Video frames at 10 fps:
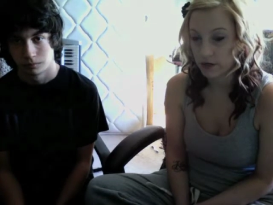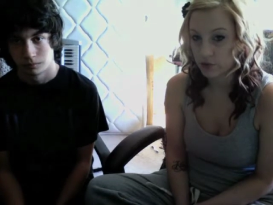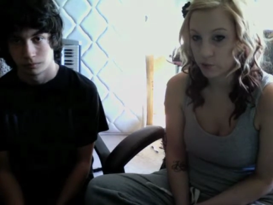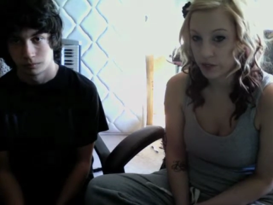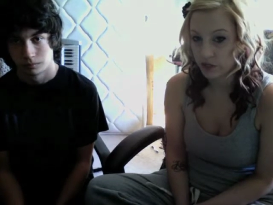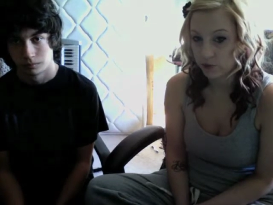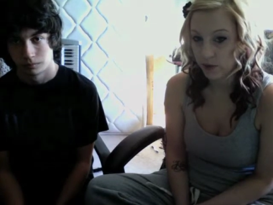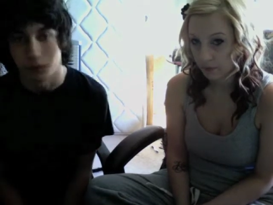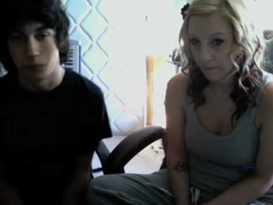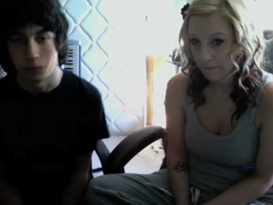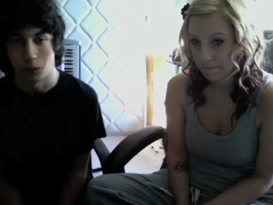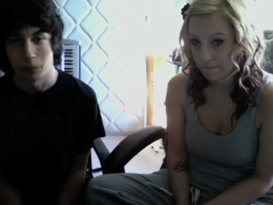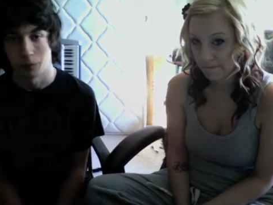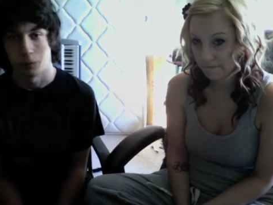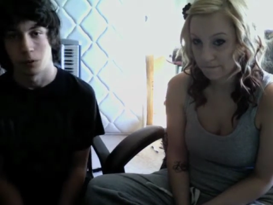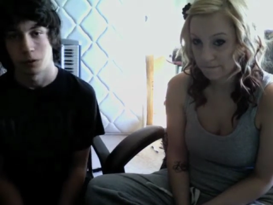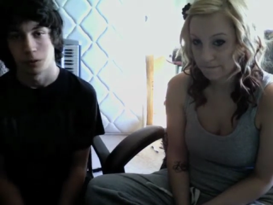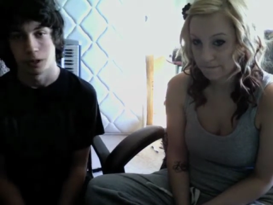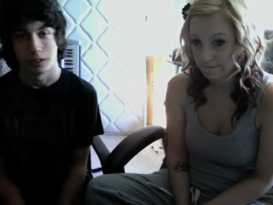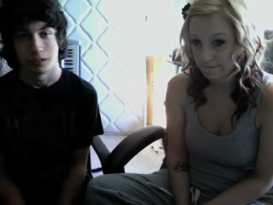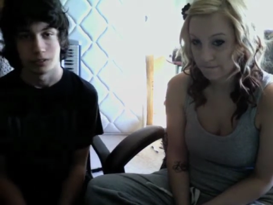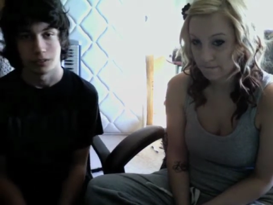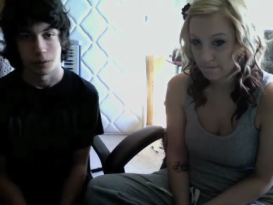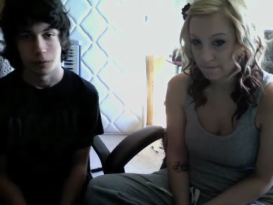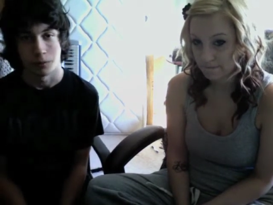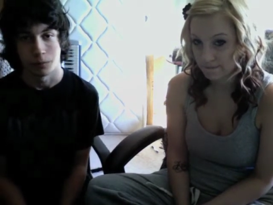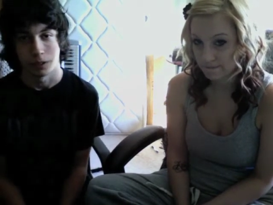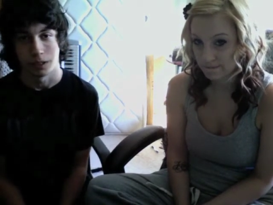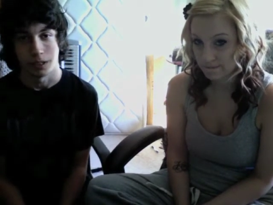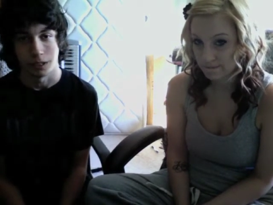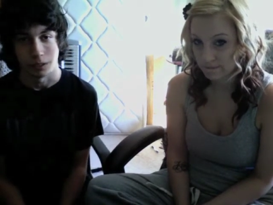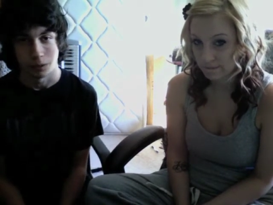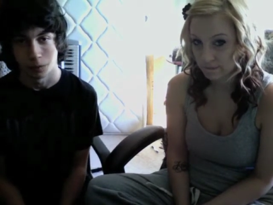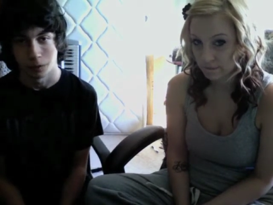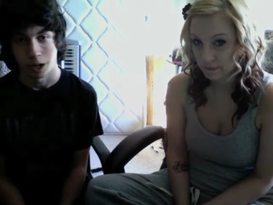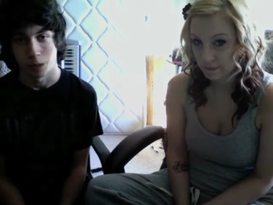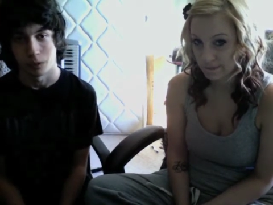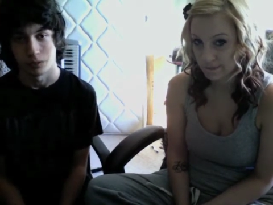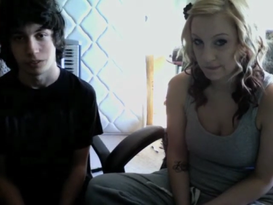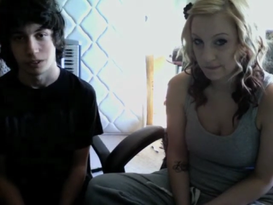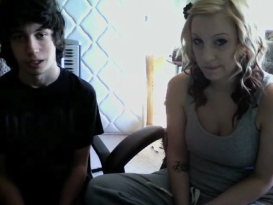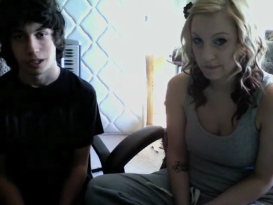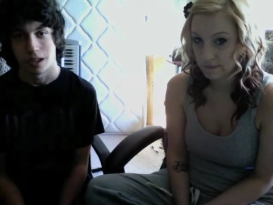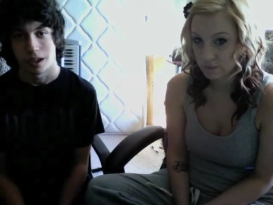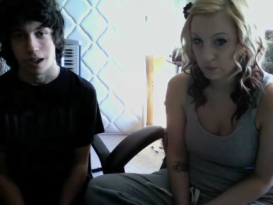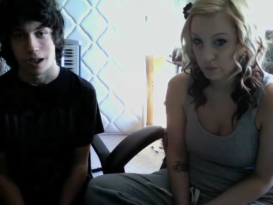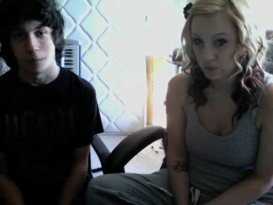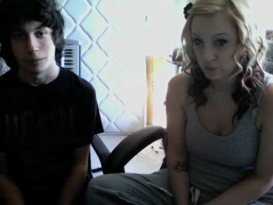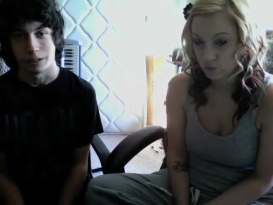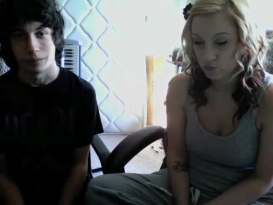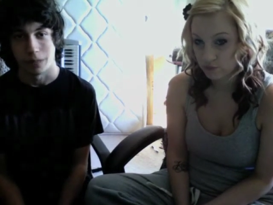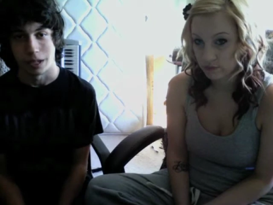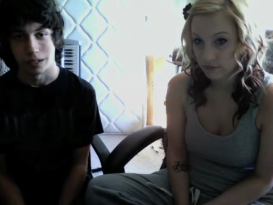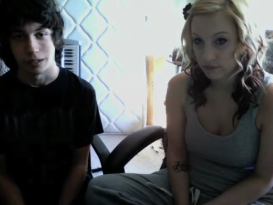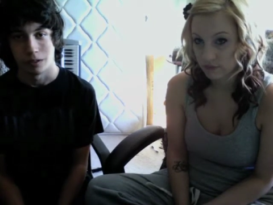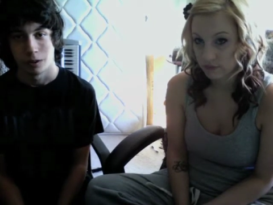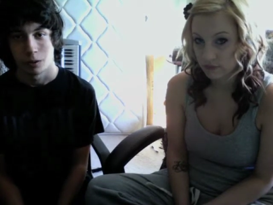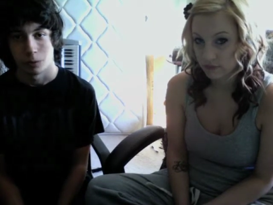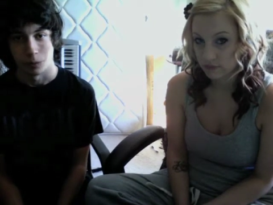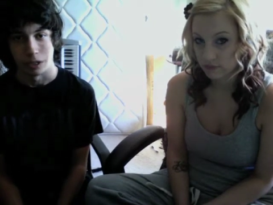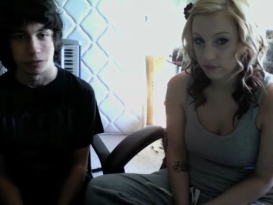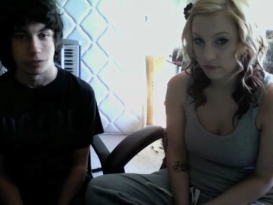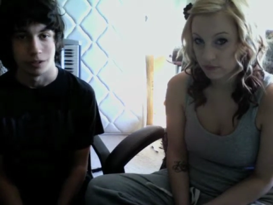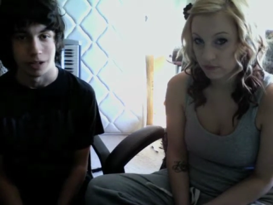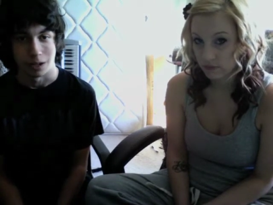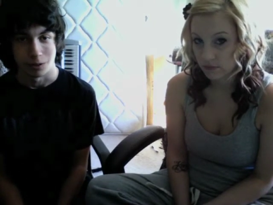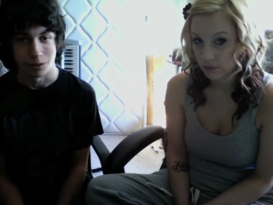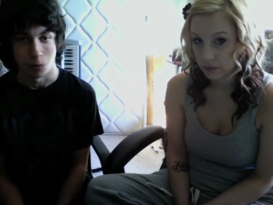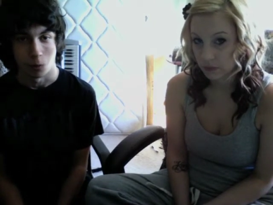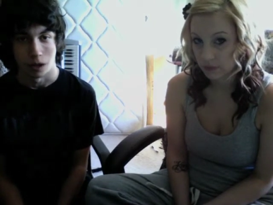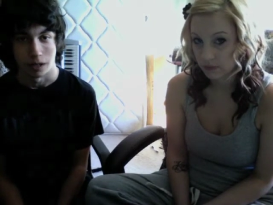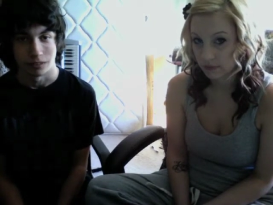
Speaker 1: twenty twelve.
Speaker 2: What we were wondering is, is that if we can get your help on seeing how we can make it reach nationwide